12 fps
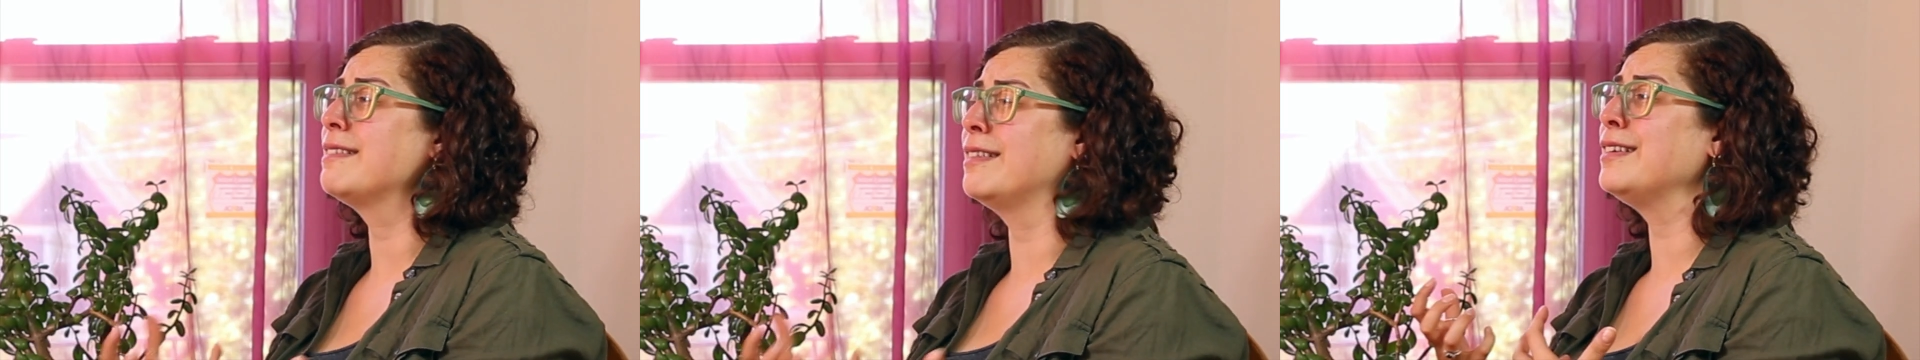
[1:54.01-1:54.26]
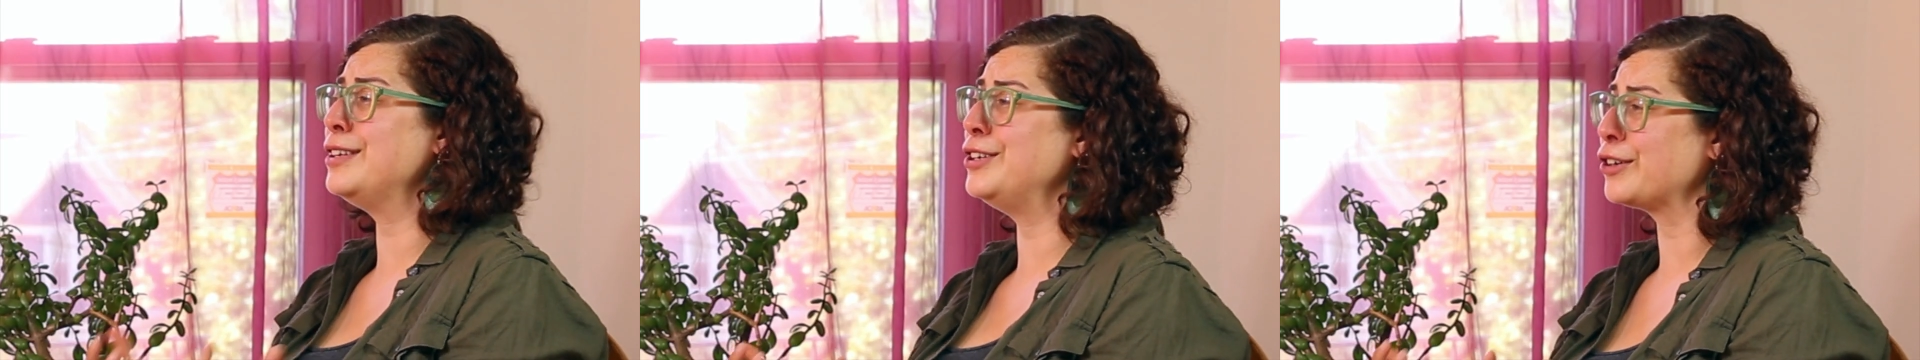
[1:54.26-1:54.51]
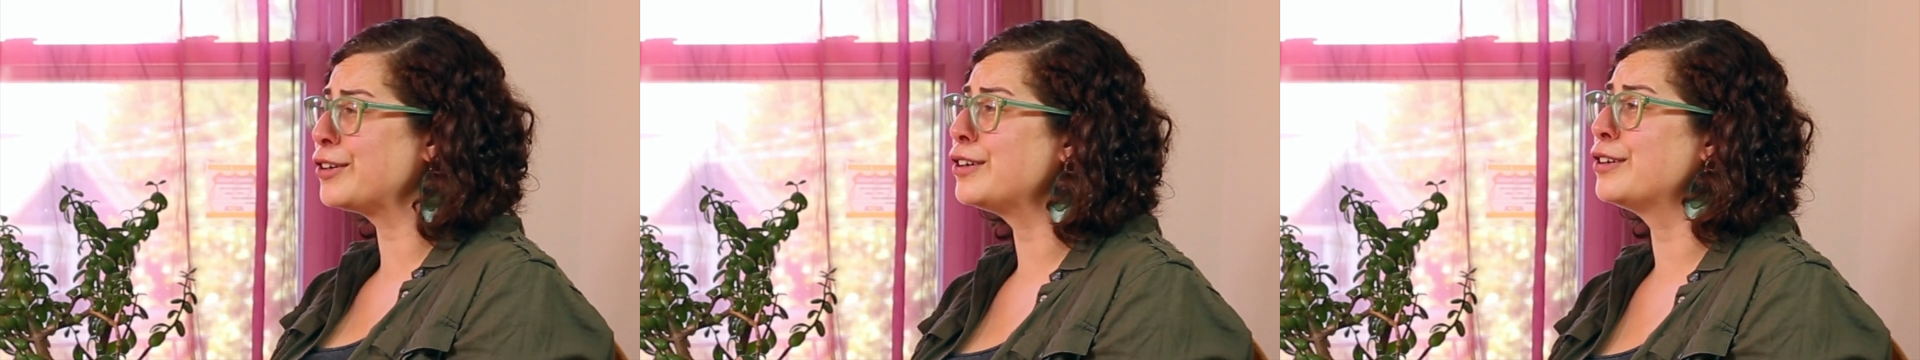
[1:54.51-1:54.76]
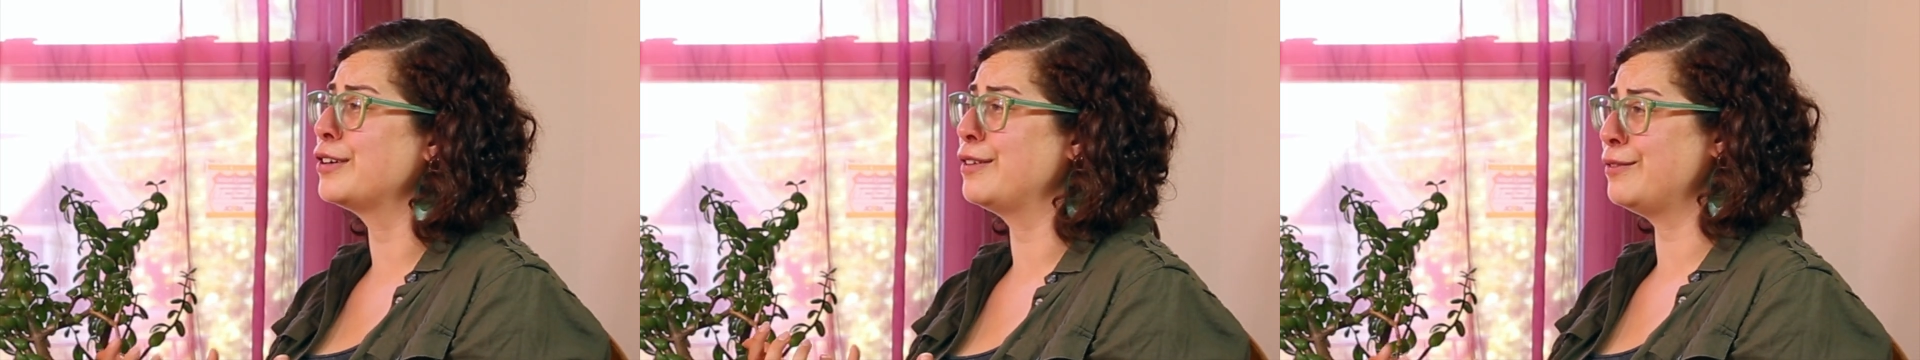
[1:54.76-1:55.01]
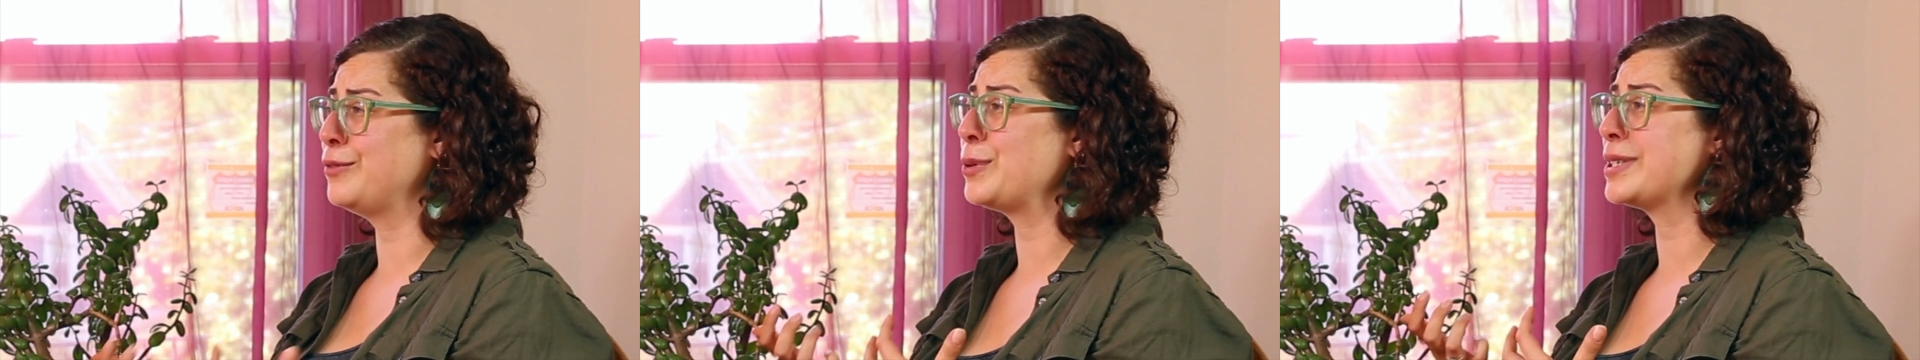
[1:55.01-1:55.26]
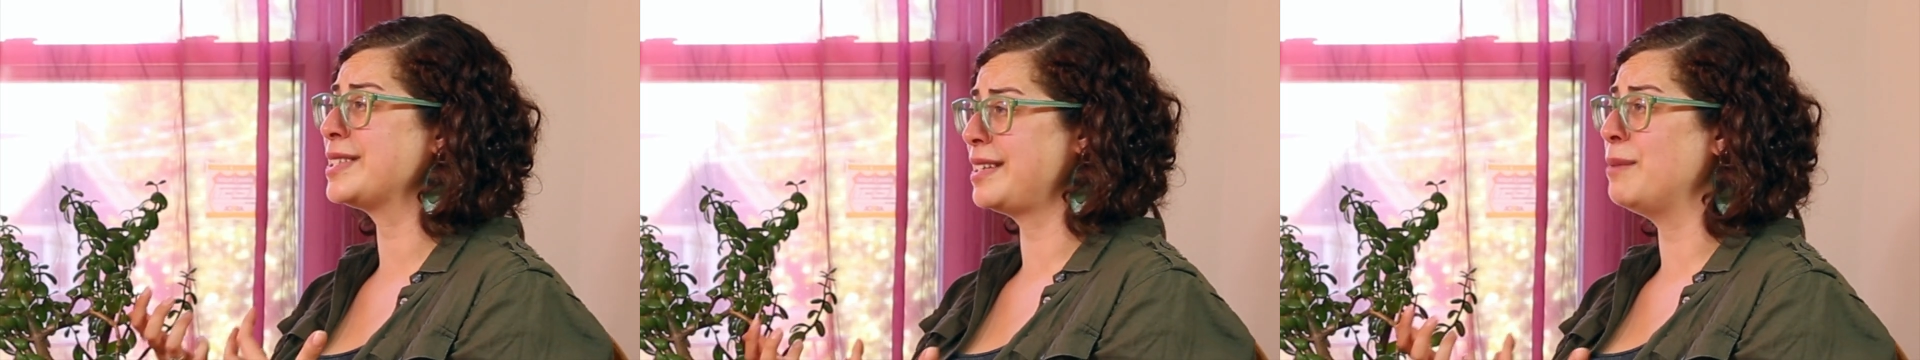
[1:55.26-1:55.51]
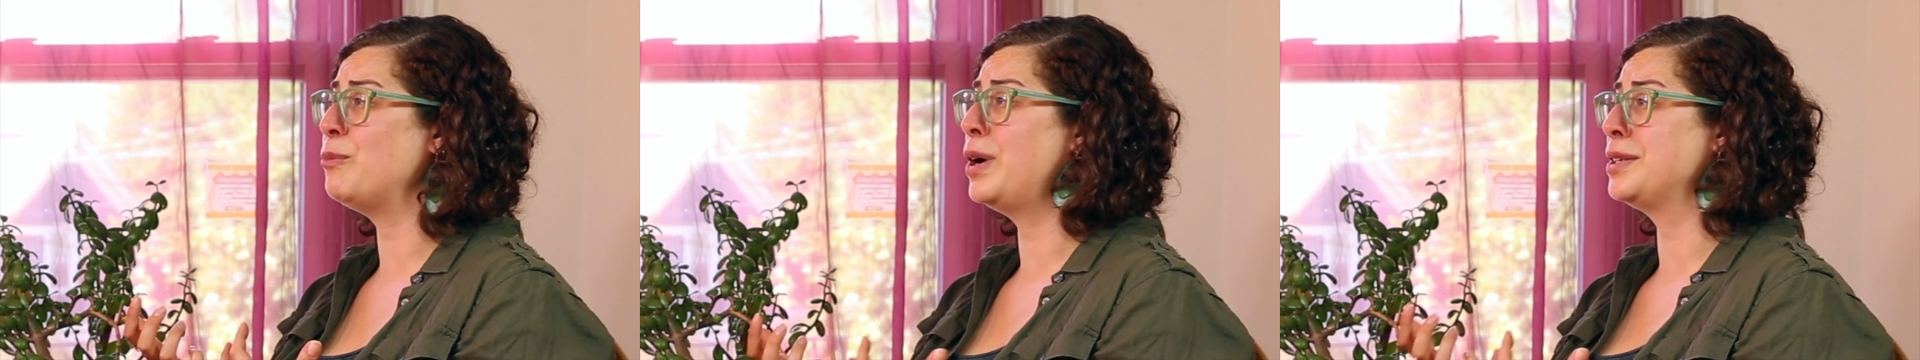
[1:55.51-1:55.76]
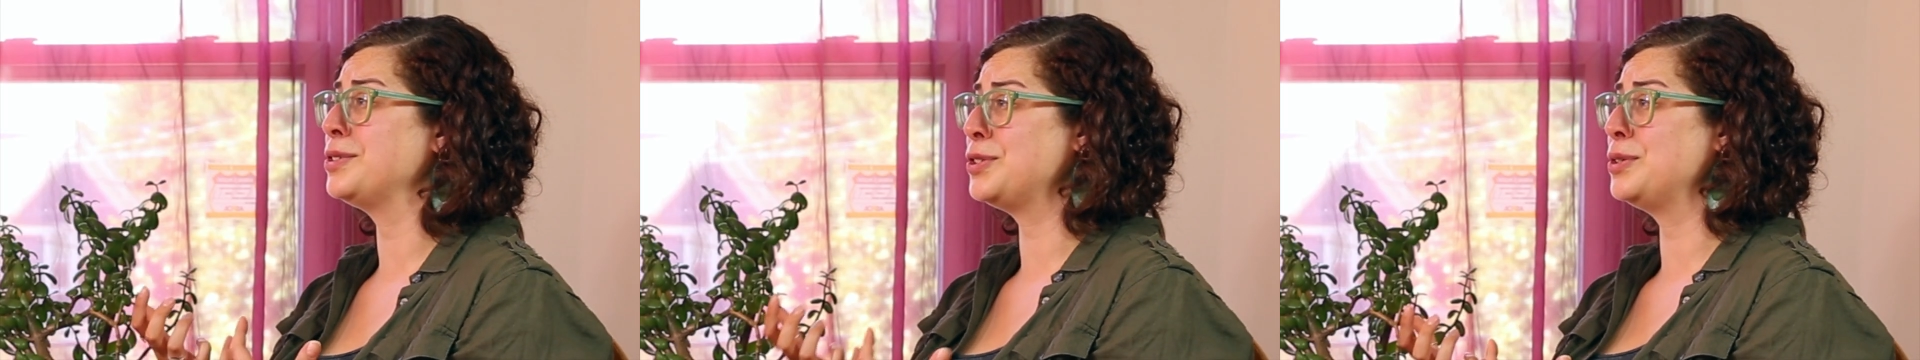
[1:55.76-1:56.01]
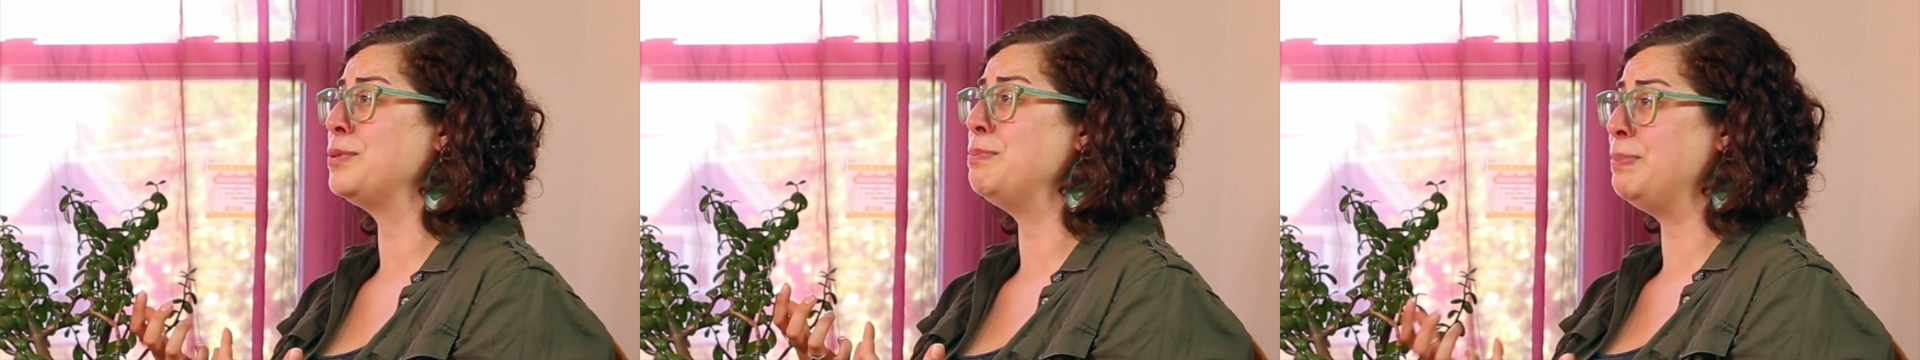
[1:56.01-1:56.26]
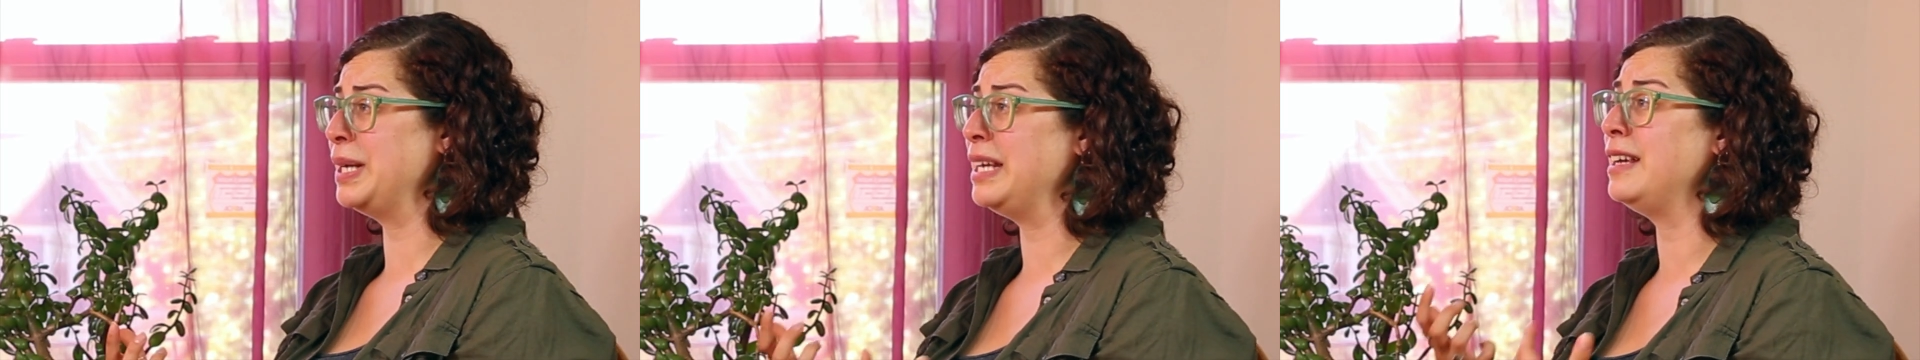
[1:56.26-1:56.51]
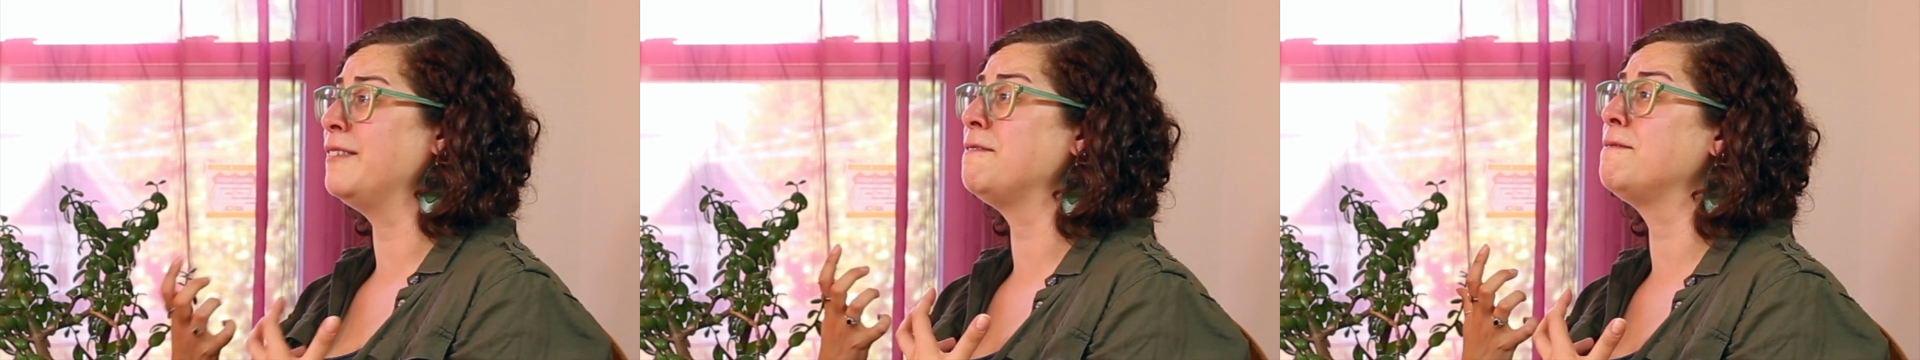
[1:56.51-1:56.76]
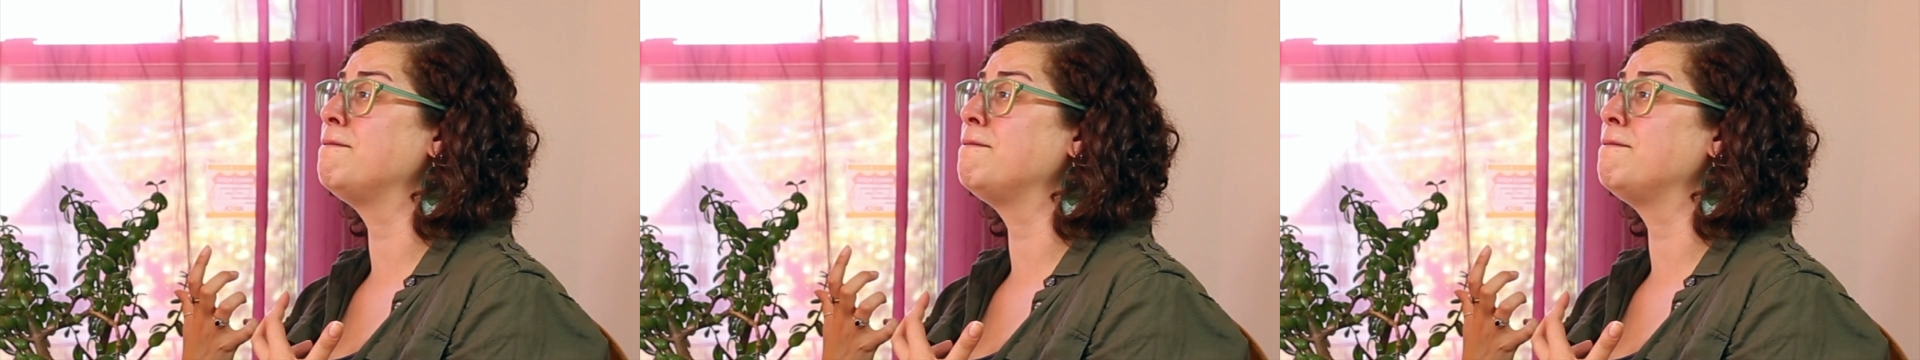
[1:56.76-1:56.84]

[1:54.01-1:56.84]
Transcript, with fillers: the yearn for someone to be